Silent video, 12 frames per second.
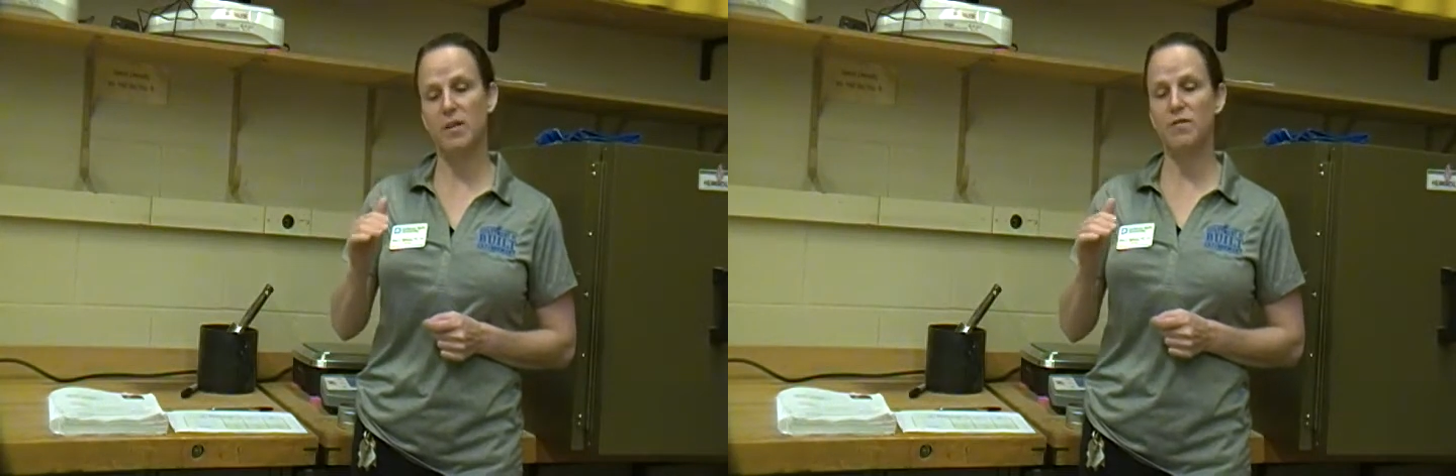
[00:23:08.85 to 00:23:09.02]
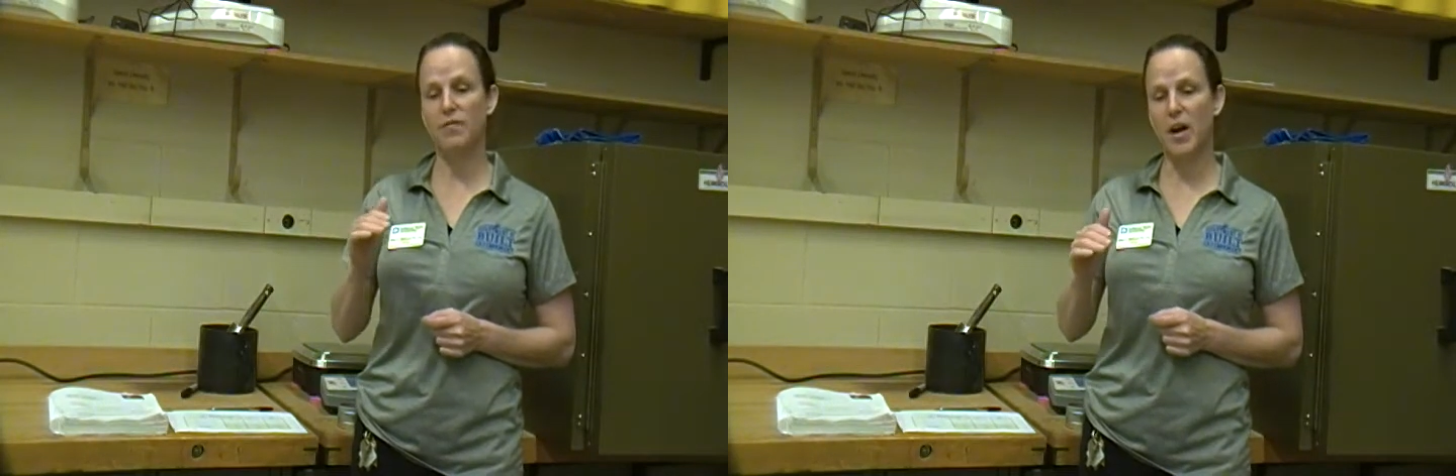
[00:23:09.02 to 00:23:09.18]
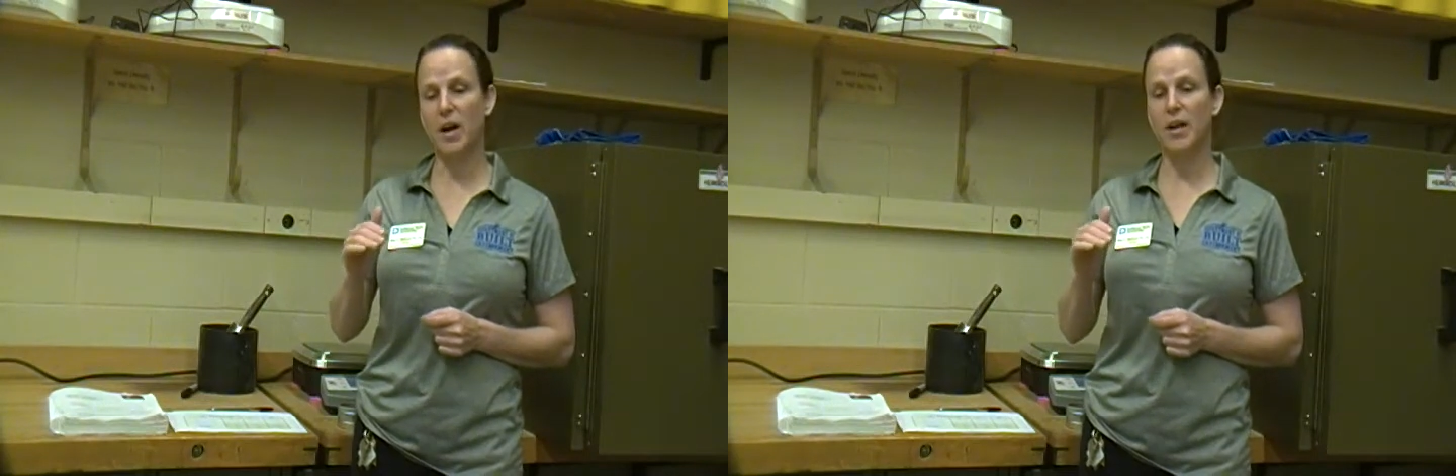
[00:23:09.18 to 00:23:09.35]

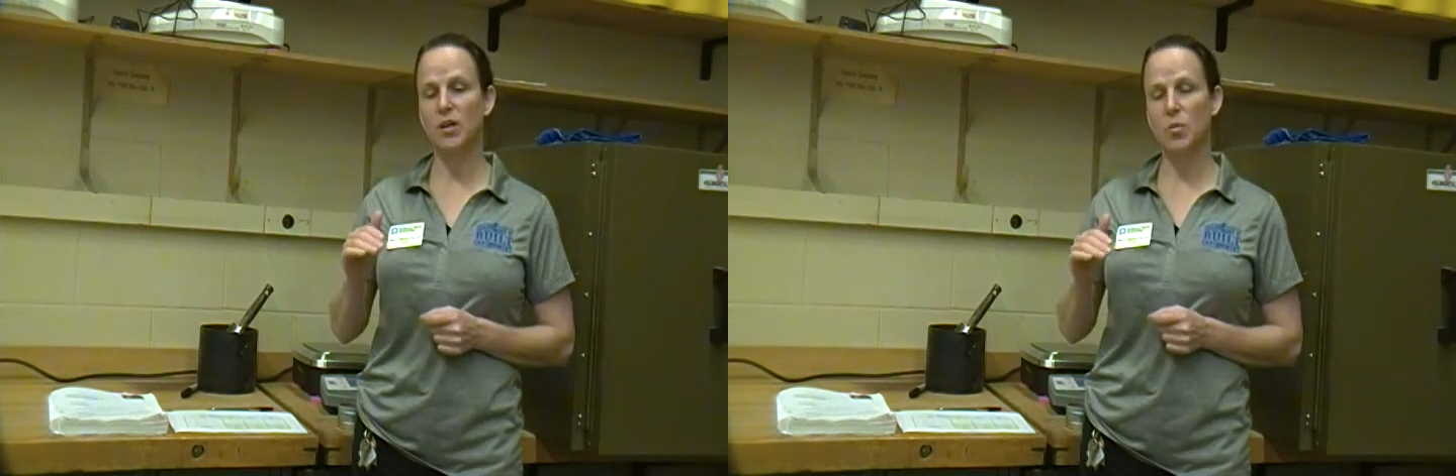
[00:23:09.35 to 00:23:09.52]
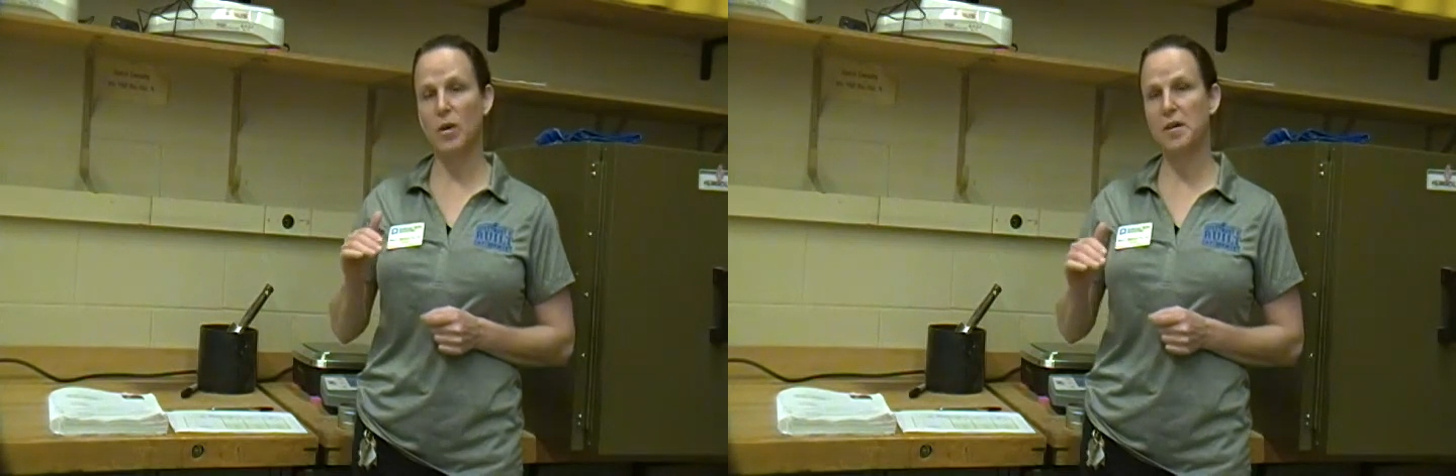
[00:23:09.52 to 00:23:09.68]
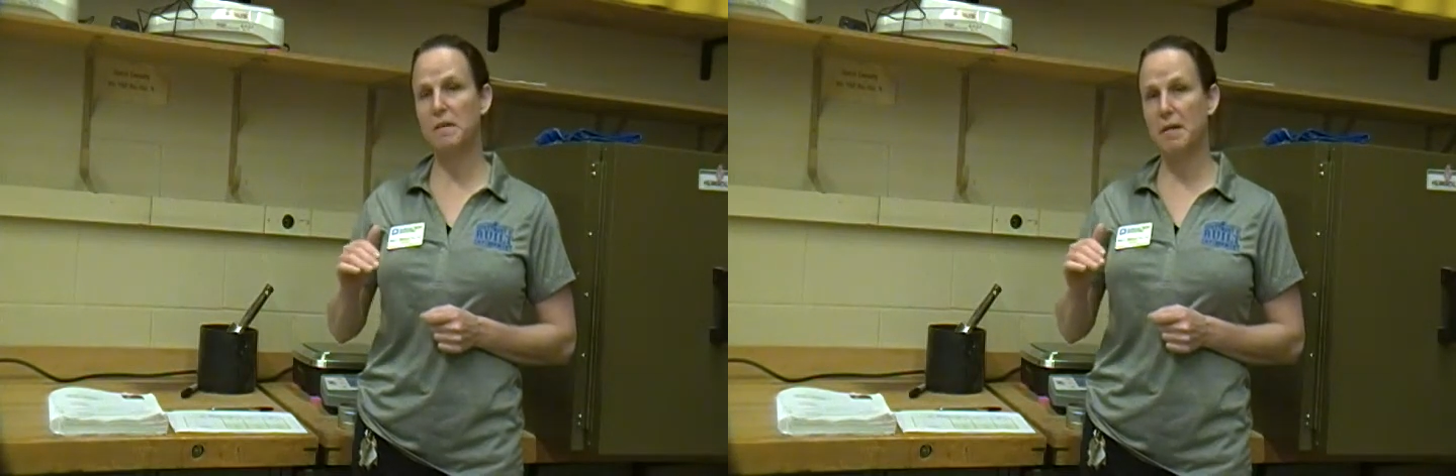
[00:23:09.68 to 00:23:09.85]
can
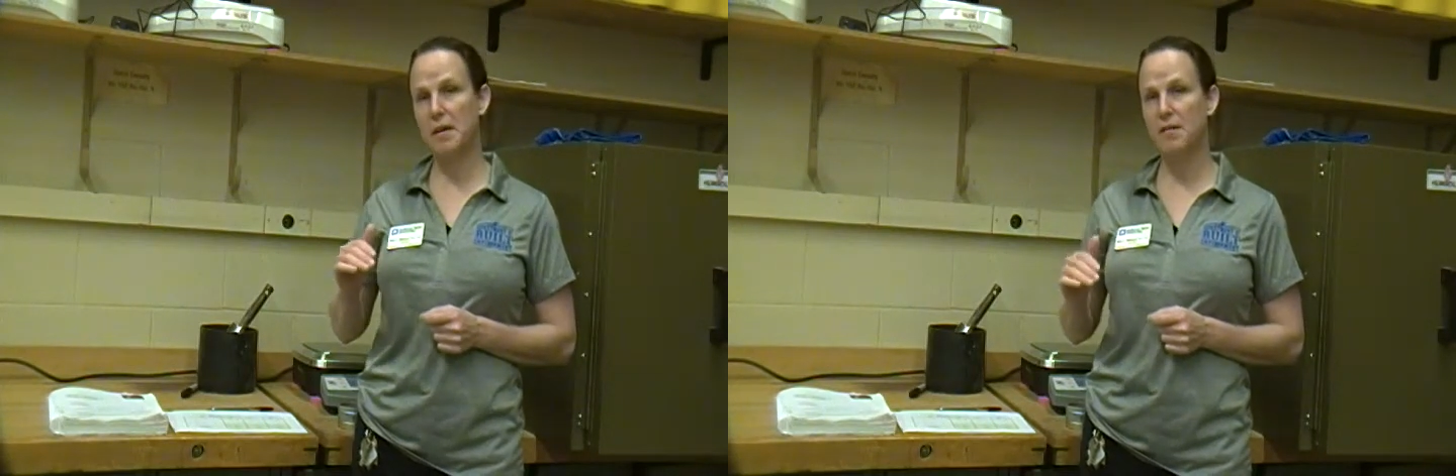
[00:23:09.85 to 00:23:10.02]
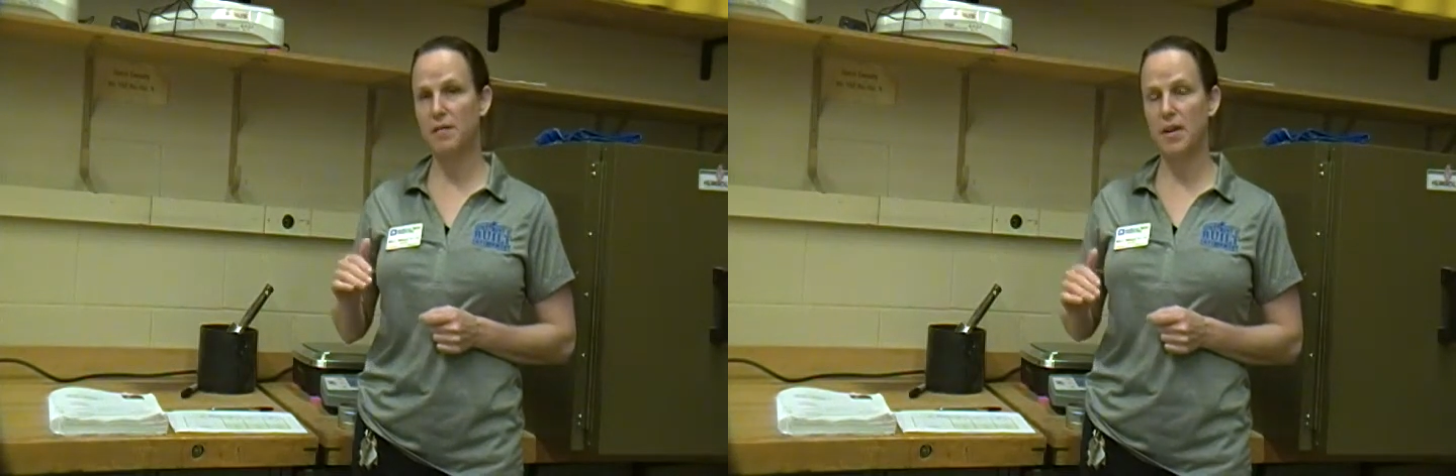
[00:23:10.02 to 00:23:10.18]
find what they